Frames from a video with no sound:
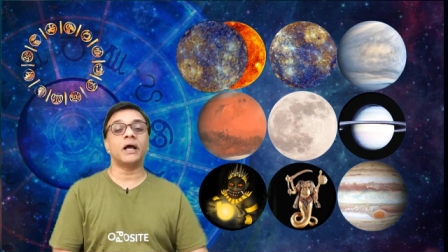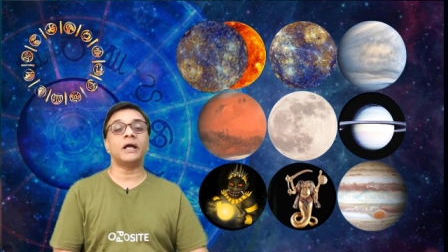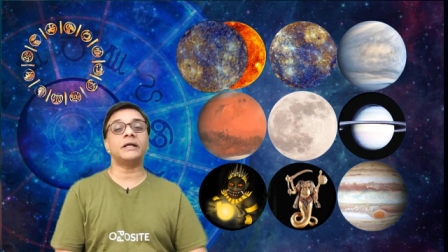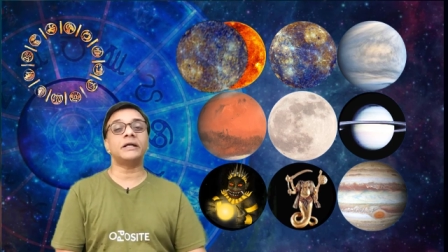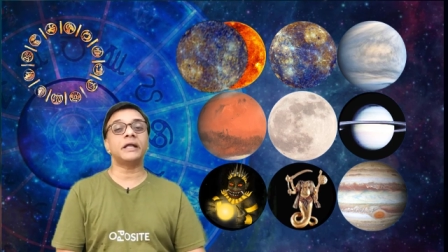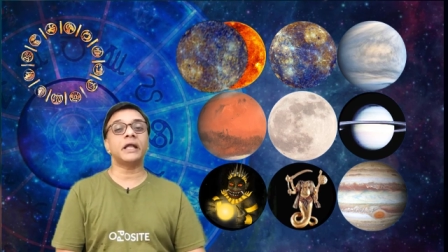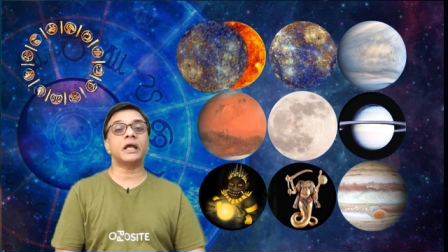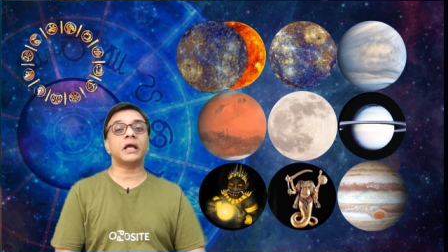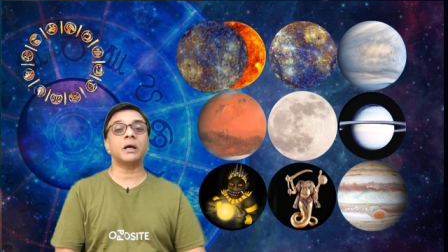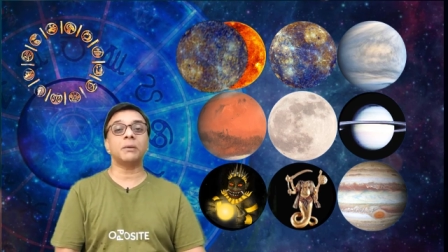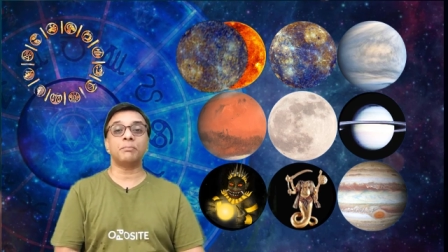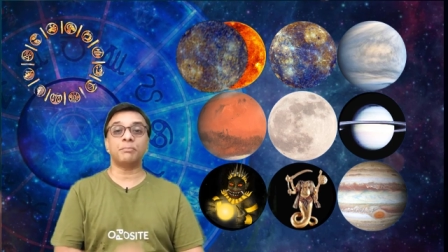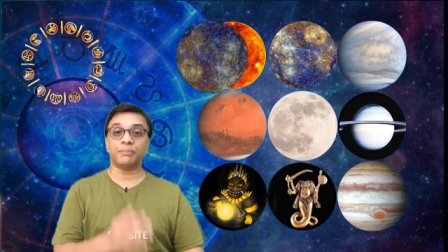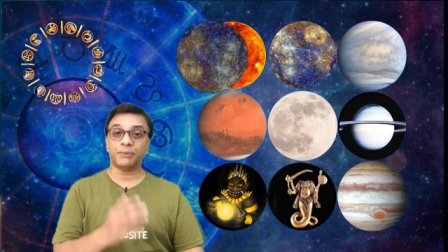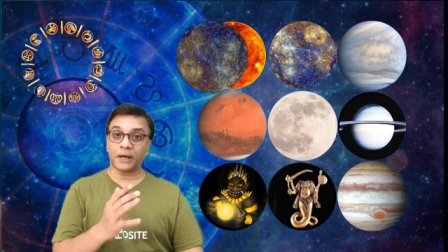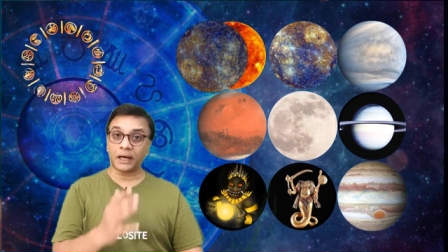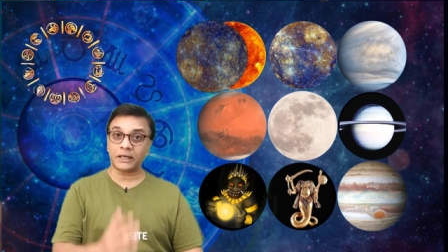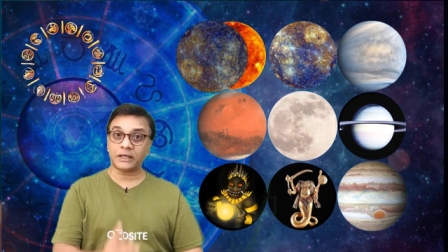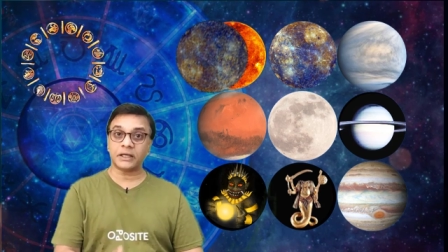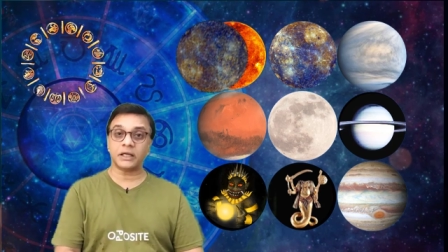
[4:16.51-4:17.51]
and take a
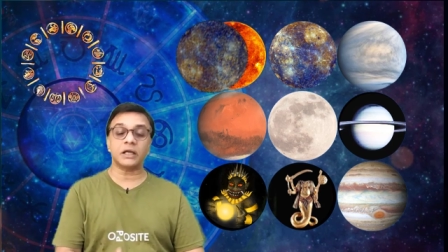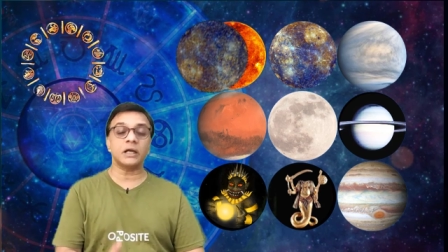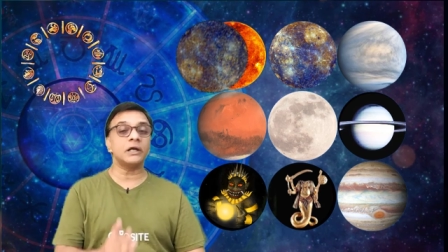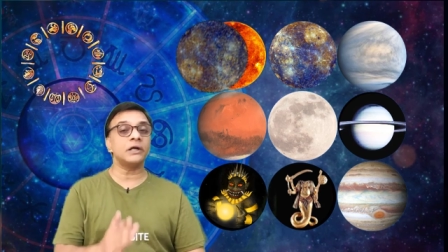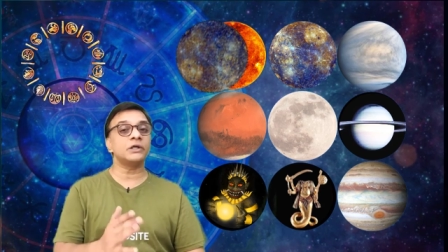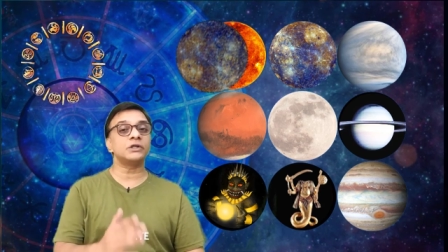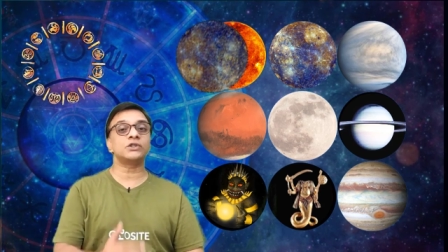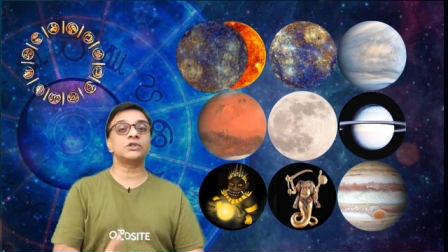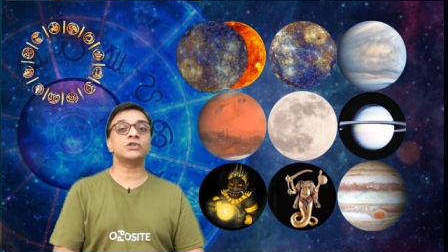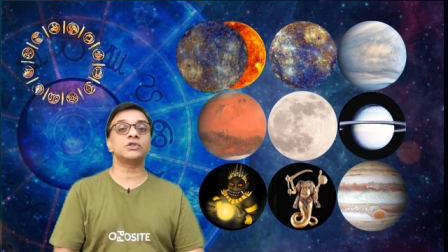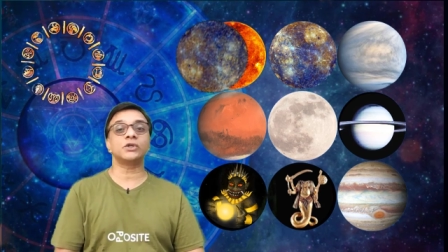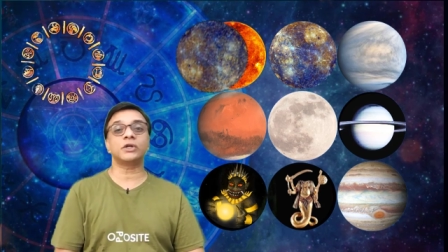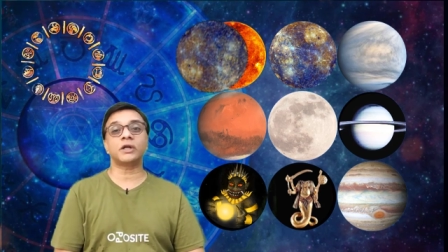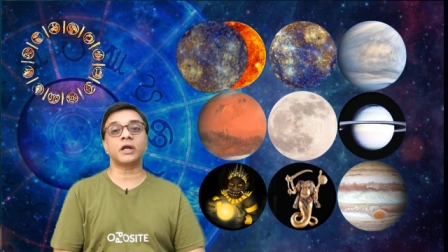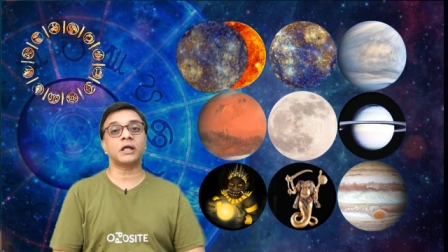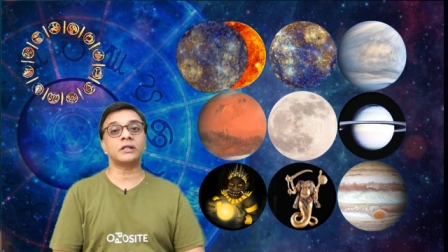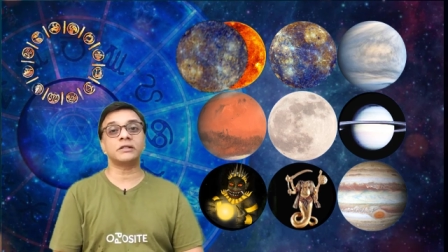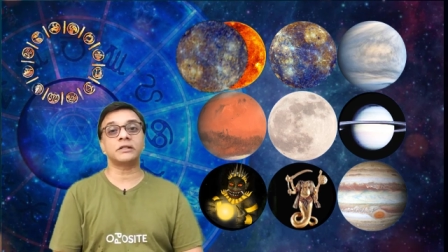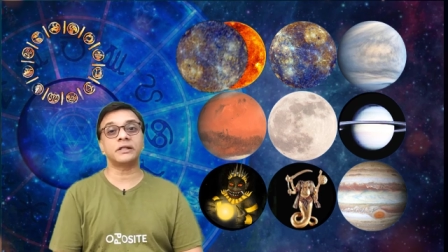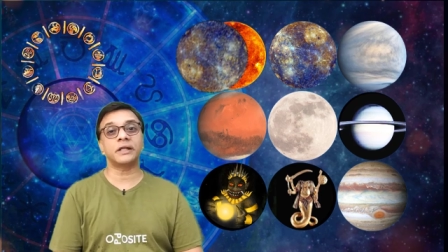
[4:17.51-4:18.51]
practical decision
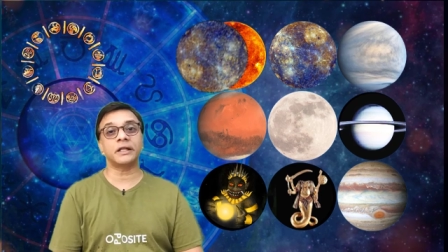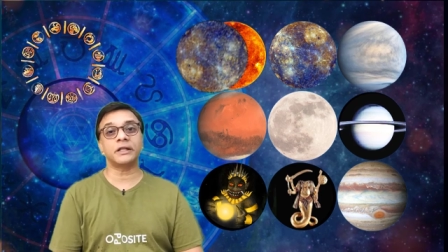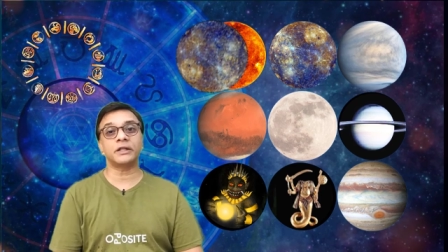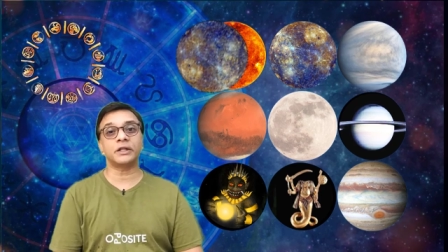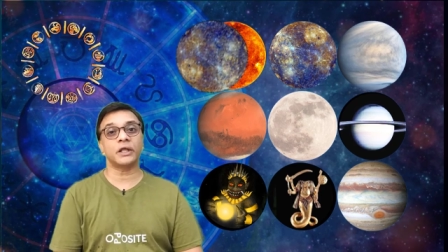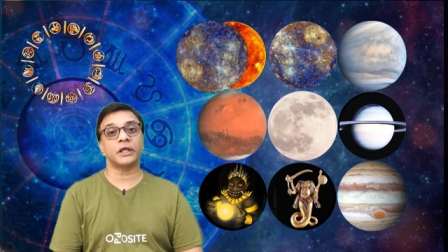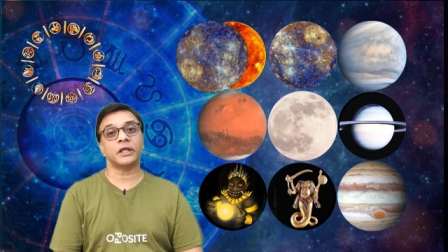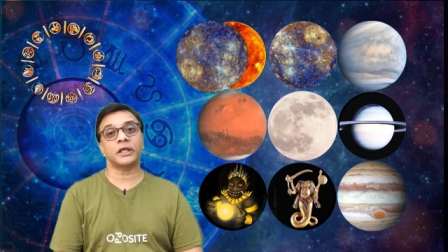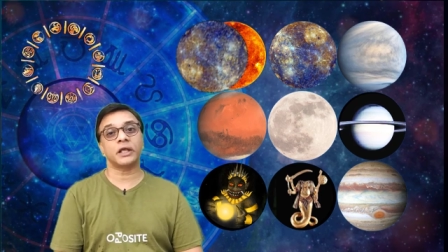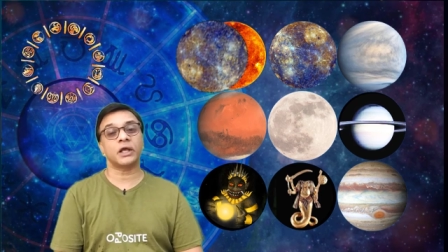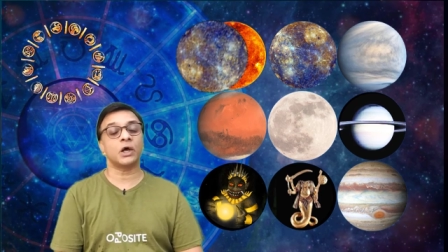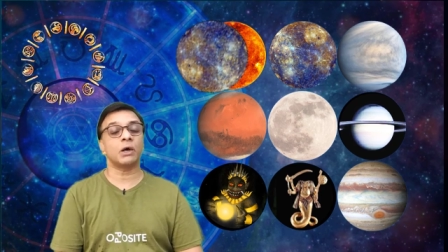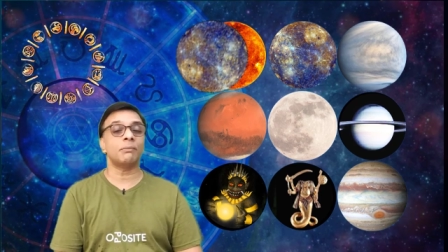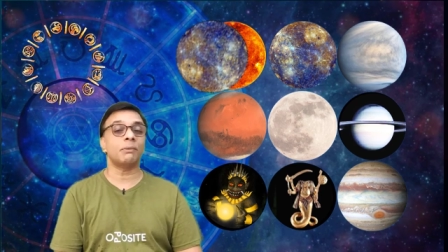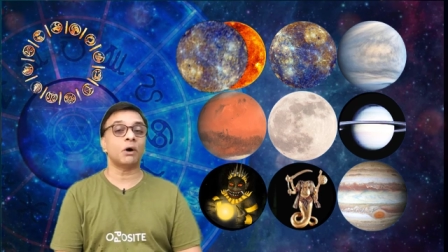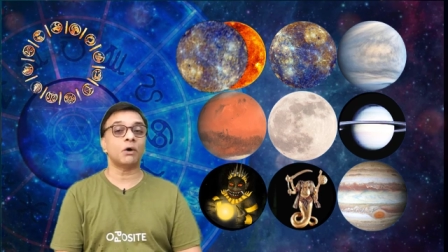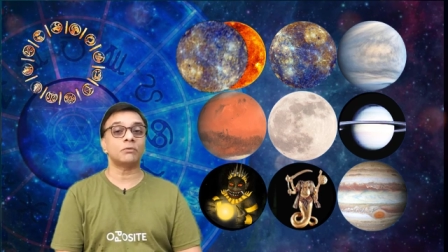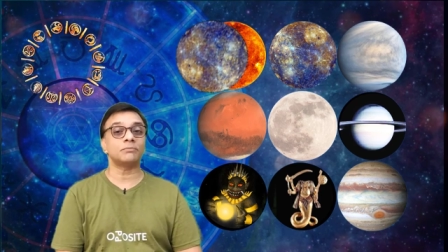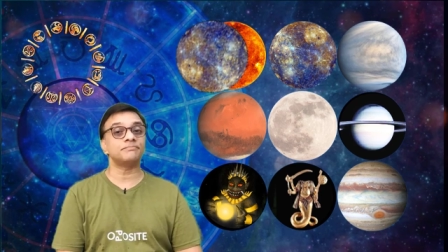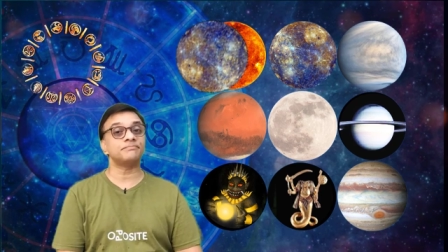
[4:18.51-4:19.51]
rather than thinking
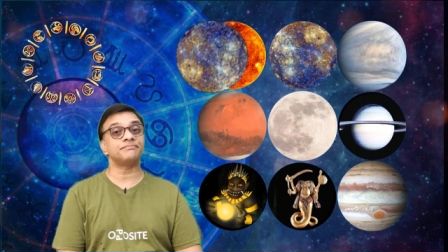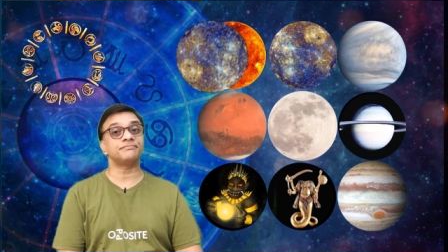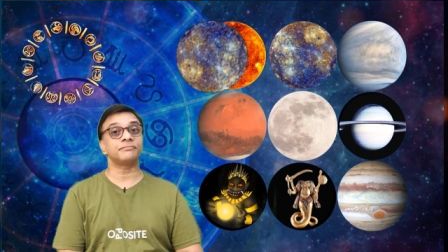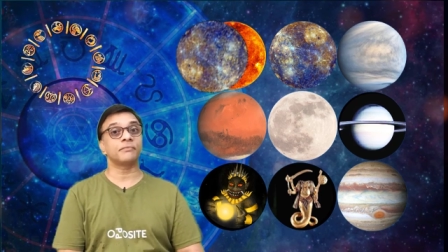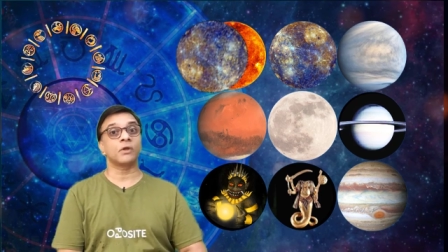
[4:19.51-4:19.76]
about